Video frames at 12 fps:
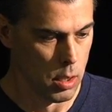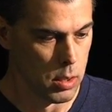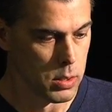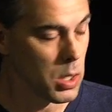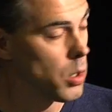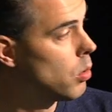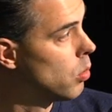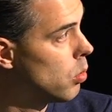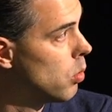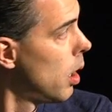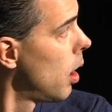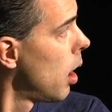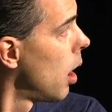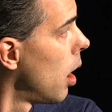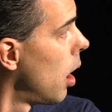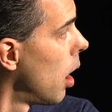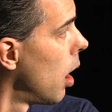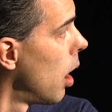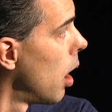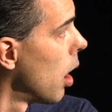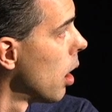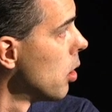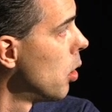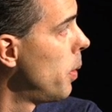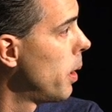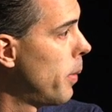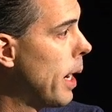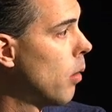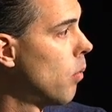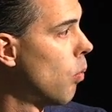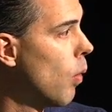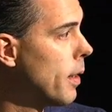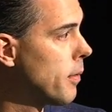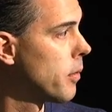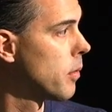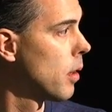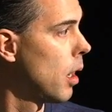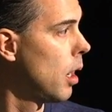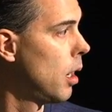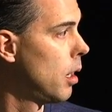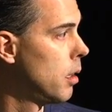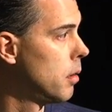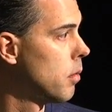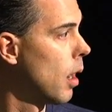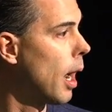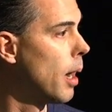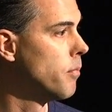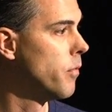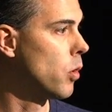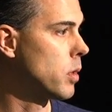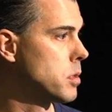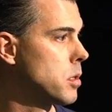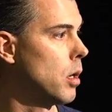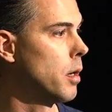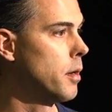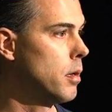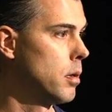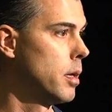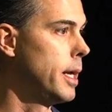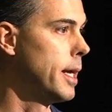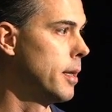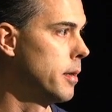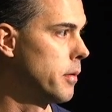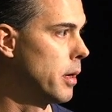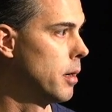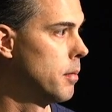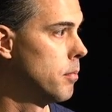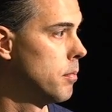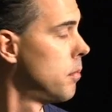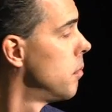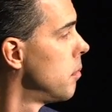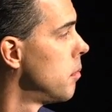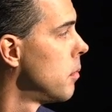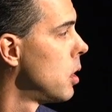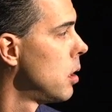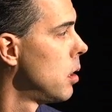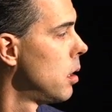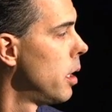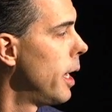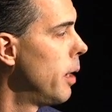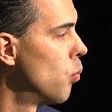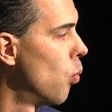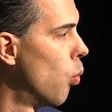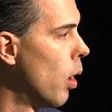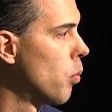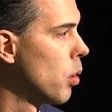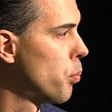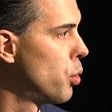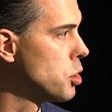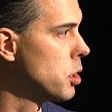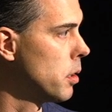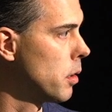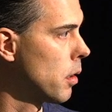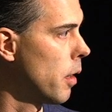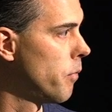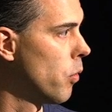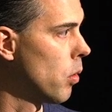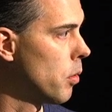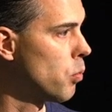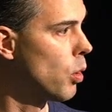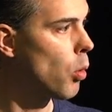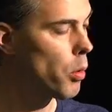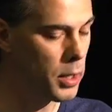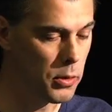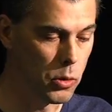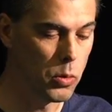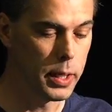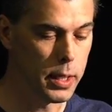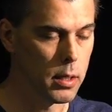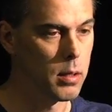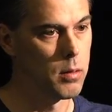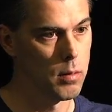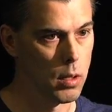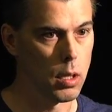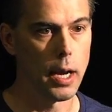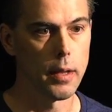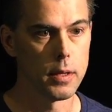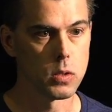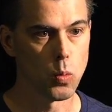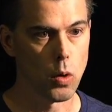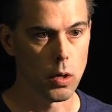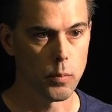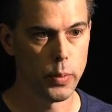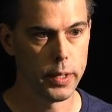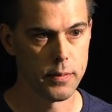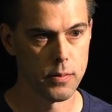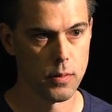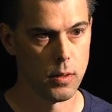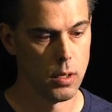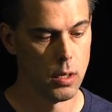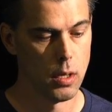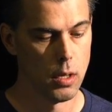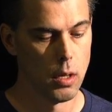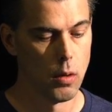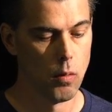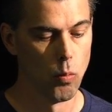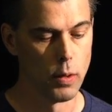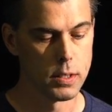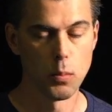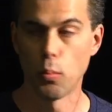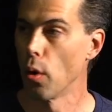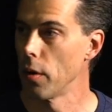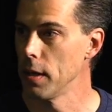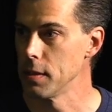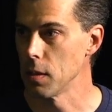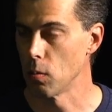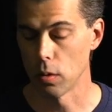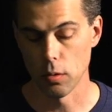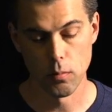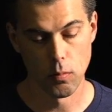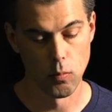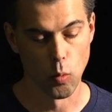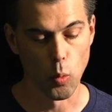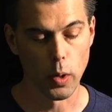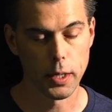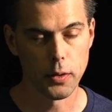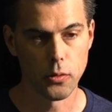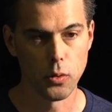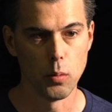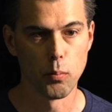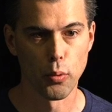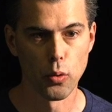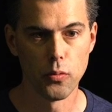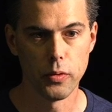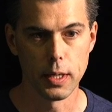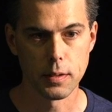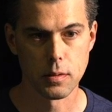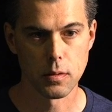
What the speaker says: So a little bit about what I'm focused on and what we're pushing to get forward. We're already doing a lot of this work, but what's important is that we're working to improve this.